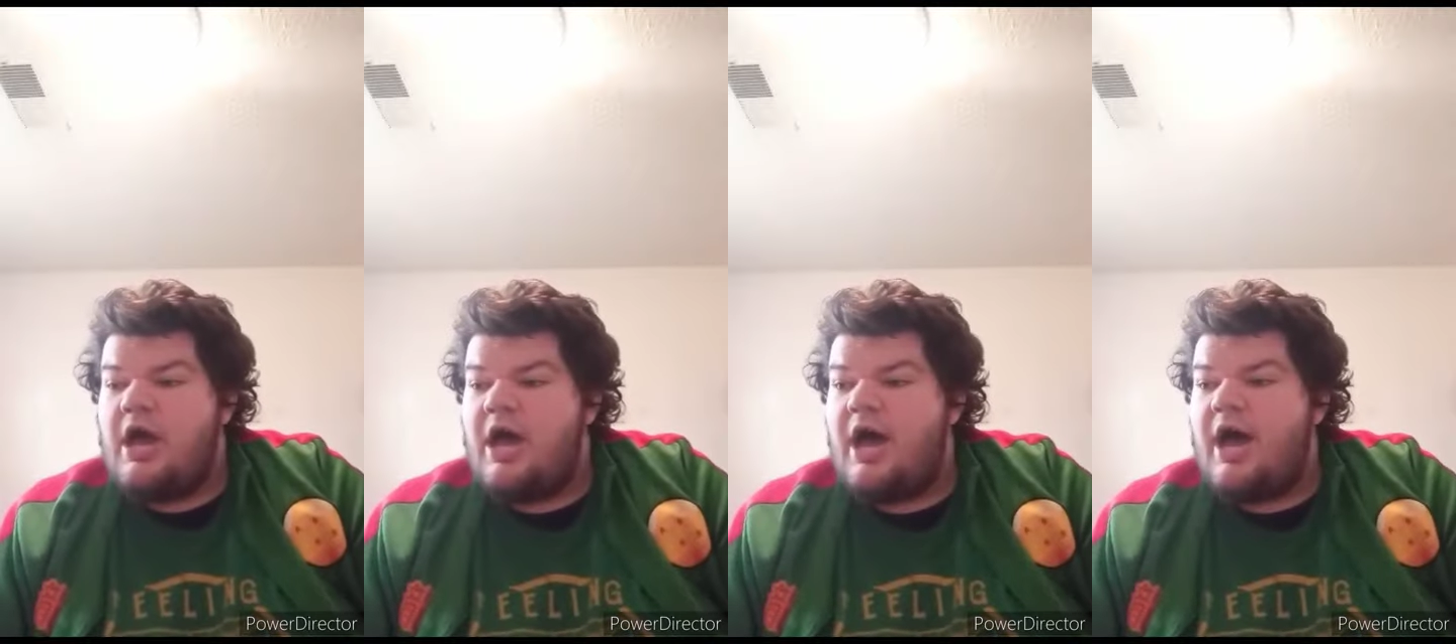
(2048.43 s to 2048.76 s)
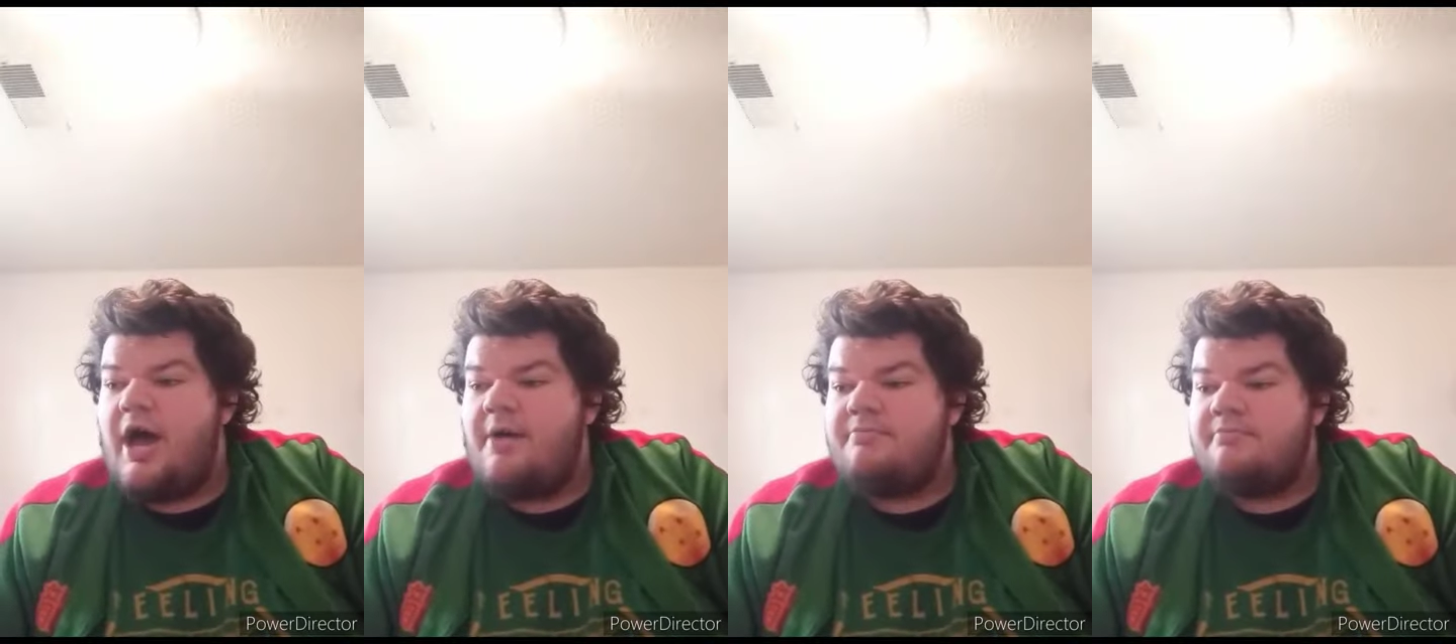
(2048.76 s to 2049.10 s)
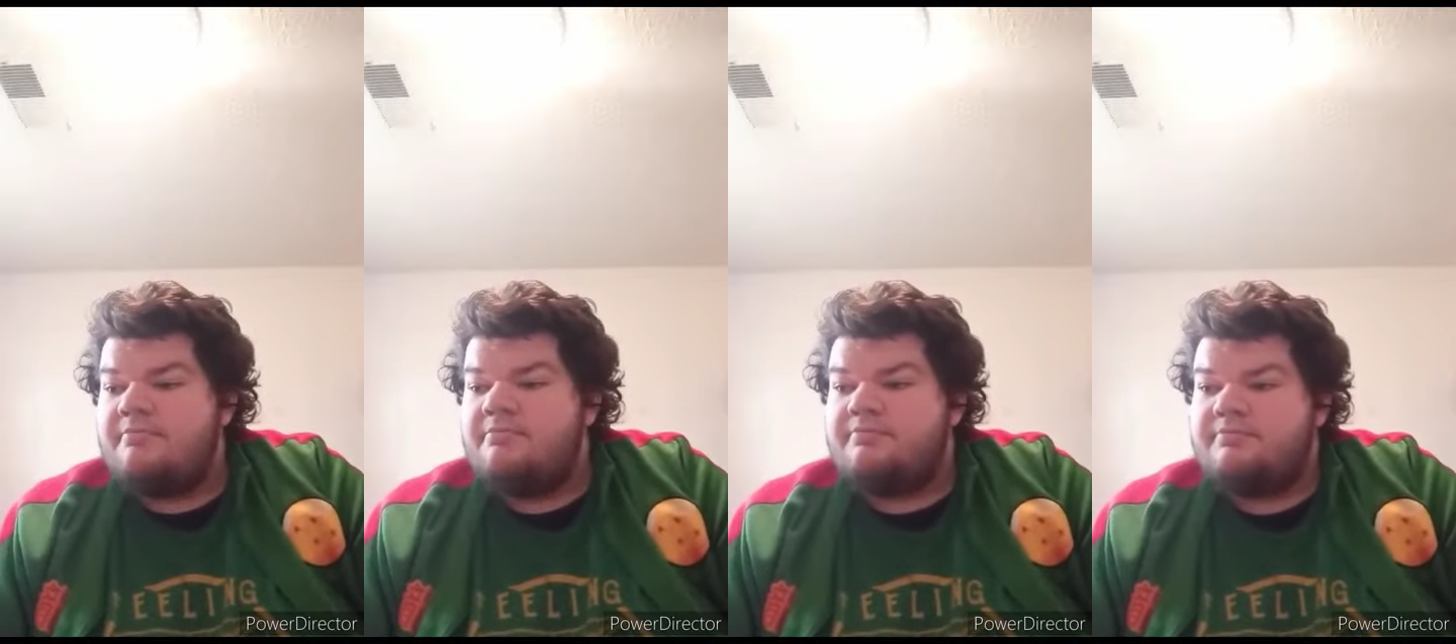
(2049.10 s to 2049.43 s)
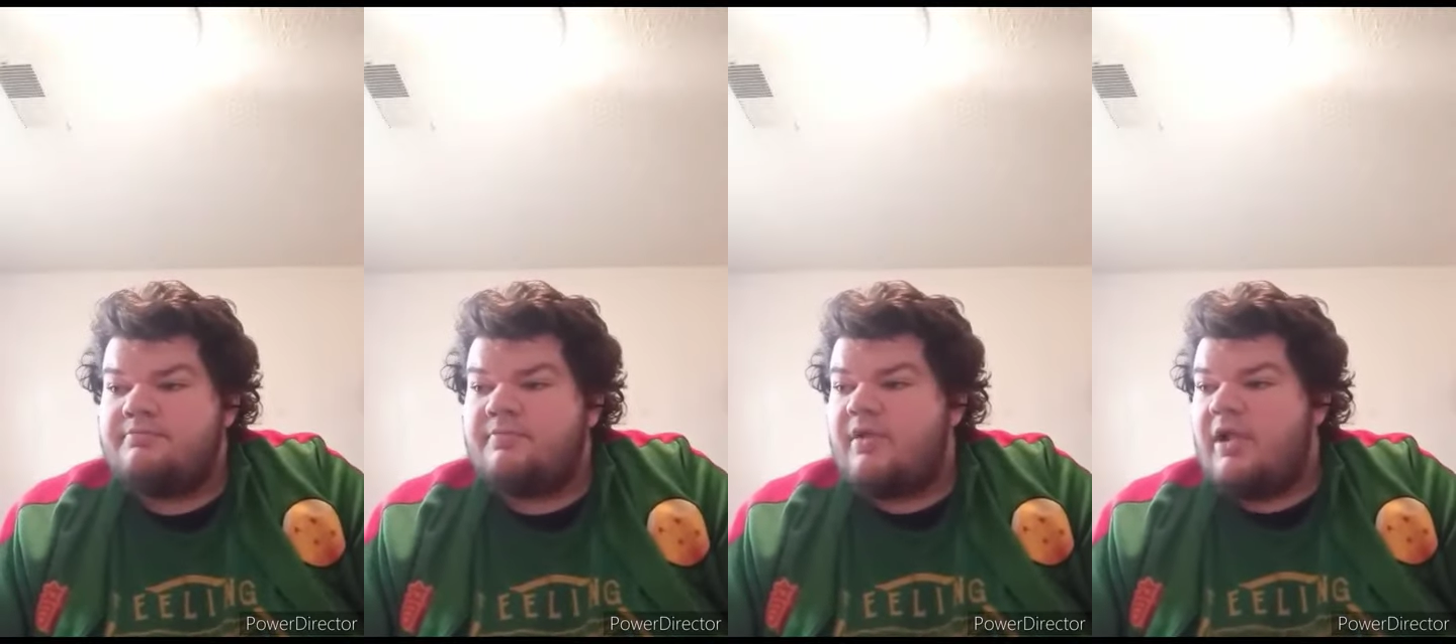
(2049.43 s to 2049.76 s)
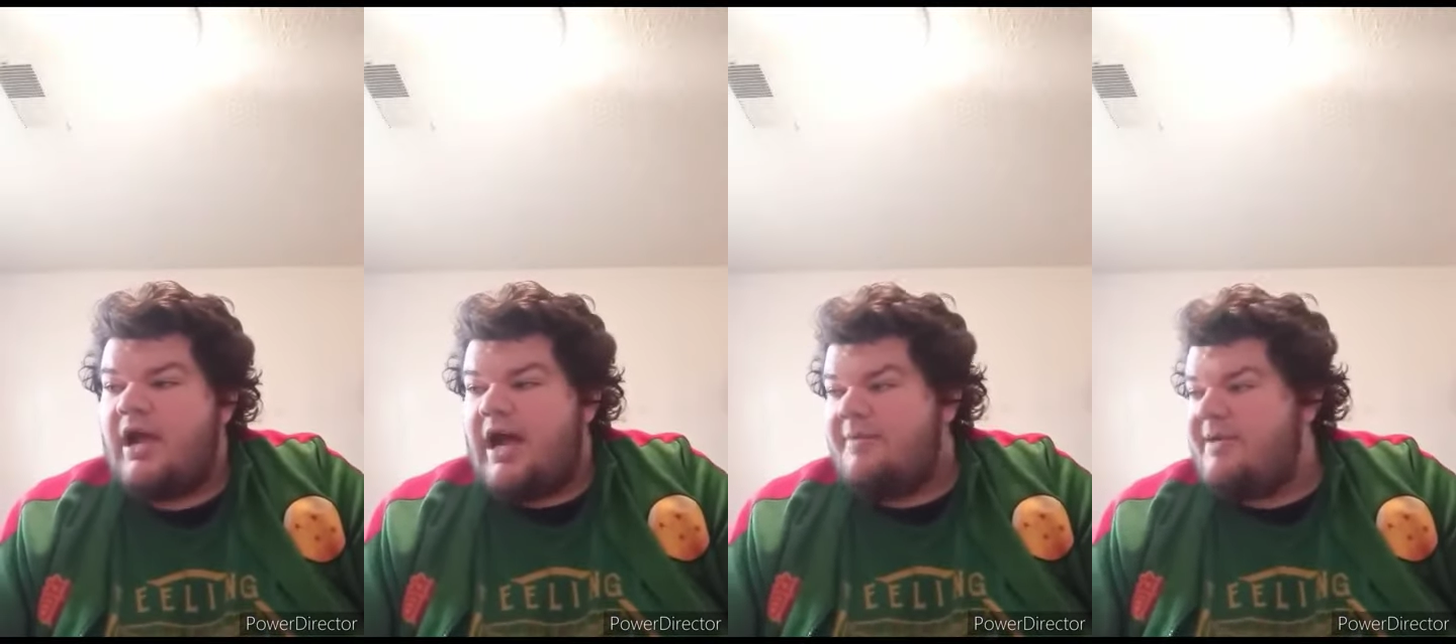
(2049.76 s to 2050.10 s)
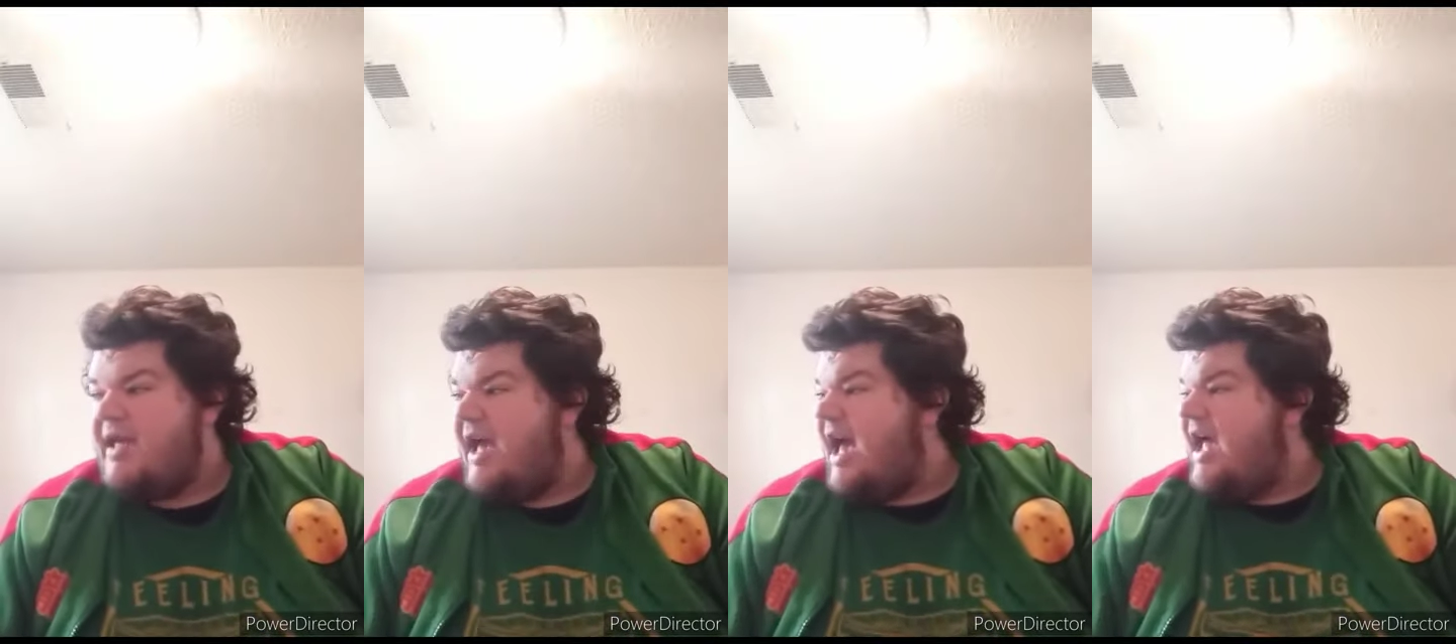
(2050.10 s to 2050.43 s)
Um, I mean,